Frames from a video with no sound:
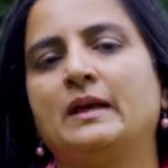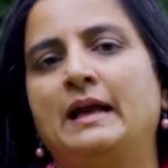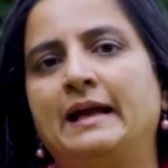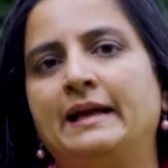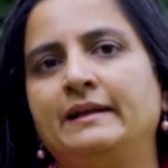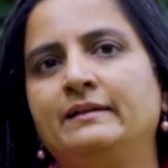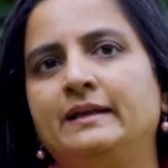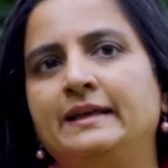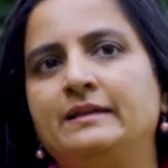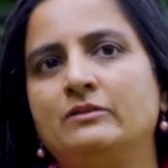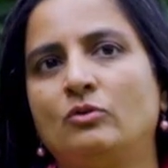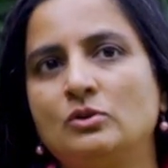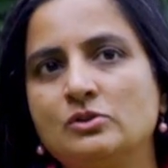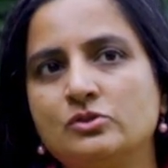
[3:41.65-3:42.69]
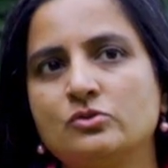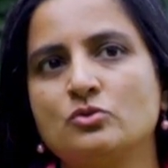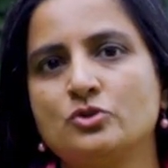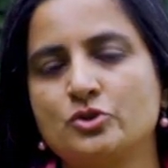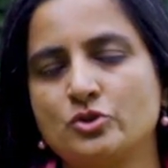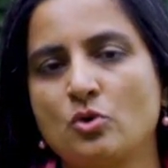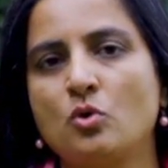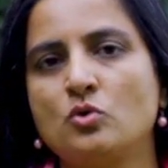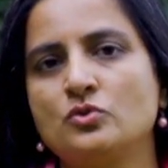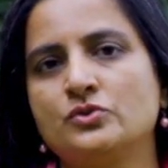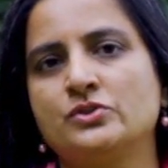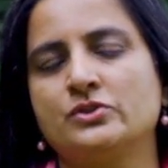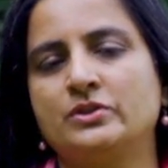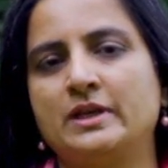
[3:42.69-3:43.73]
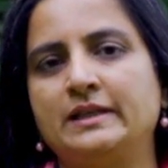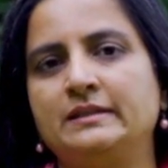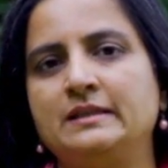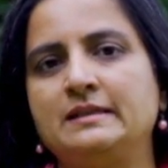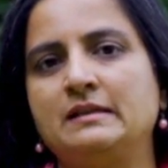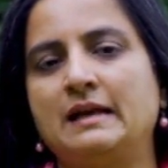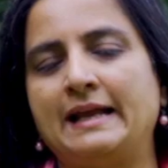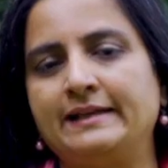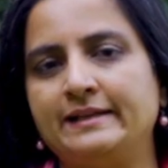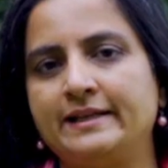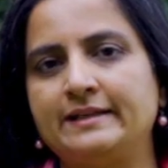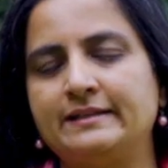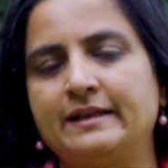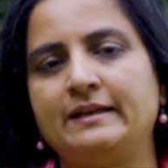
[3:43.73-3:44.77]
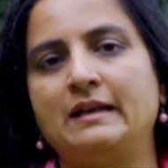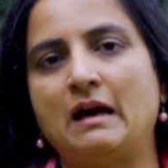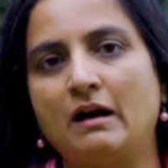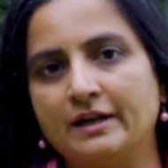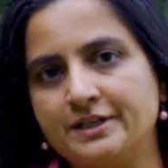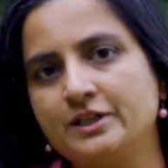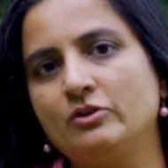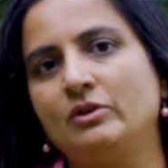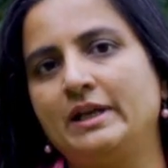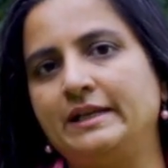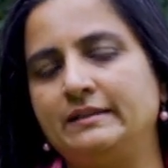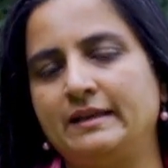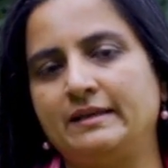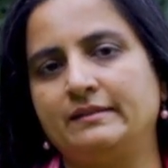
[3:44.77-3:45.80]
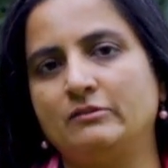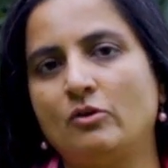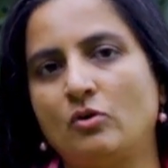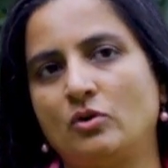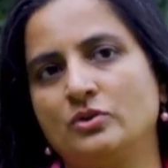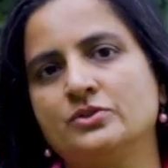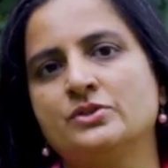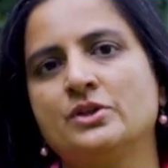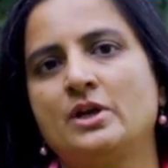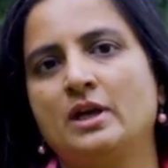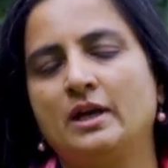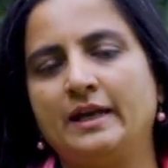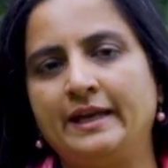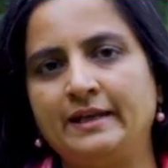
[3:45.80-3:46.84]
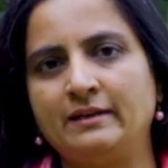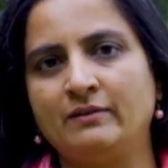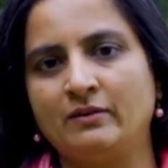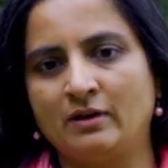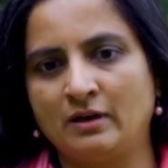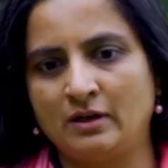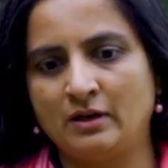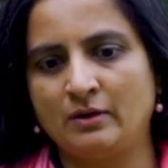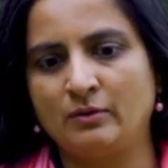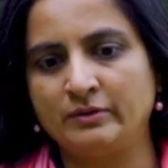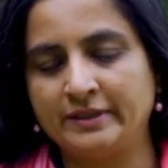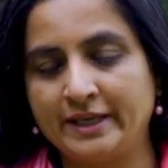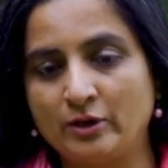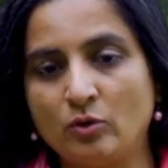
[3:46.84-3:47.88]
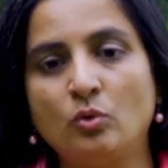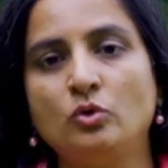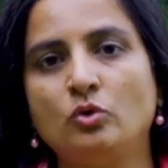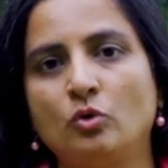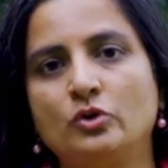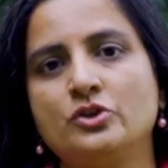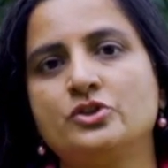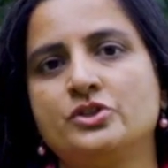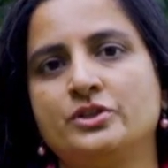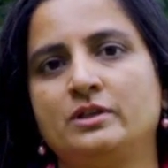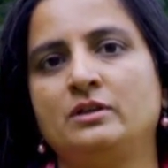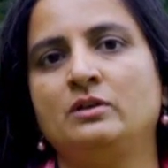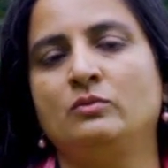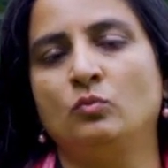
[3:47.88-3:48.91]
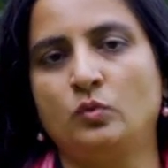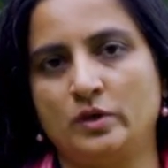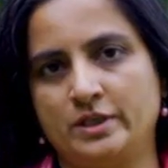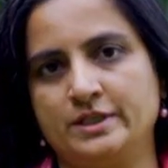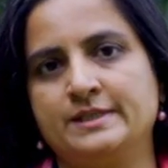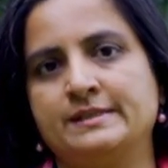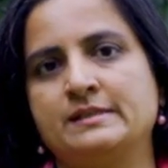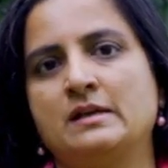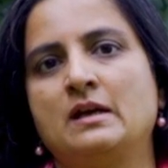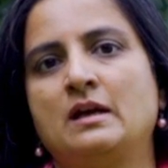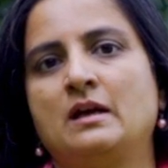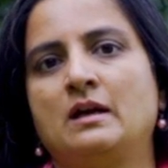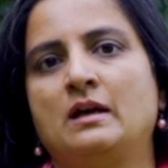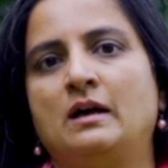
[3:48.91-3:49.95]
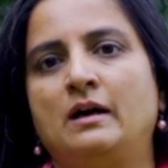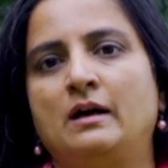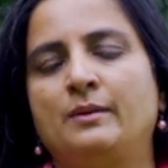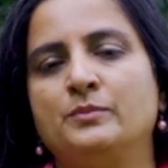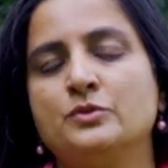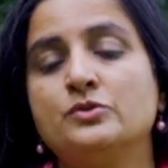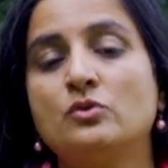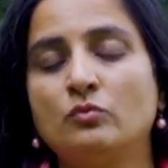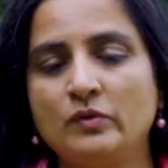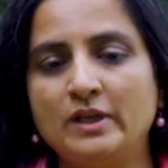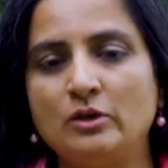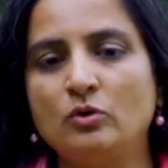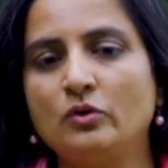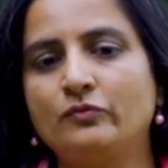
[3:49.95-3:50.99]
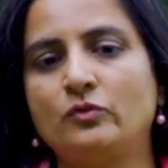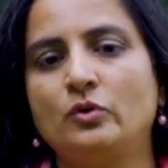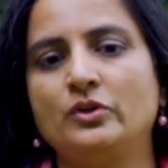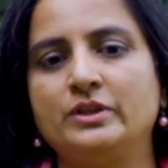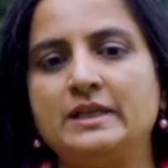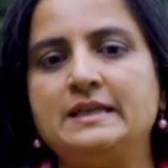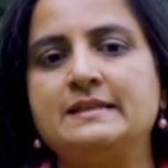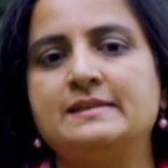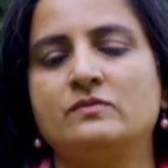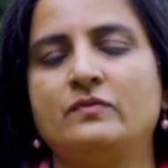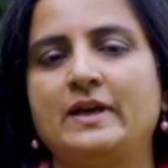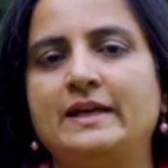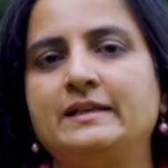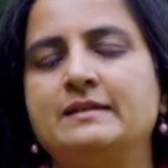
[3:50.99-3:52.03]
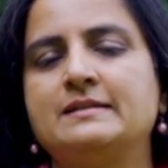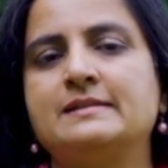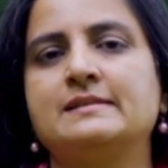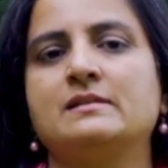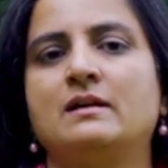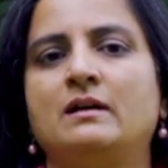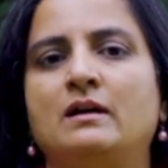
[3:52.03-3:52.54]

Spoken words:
And it also shows that the candidate can articulate their thoughts in their own original words. So we look for these various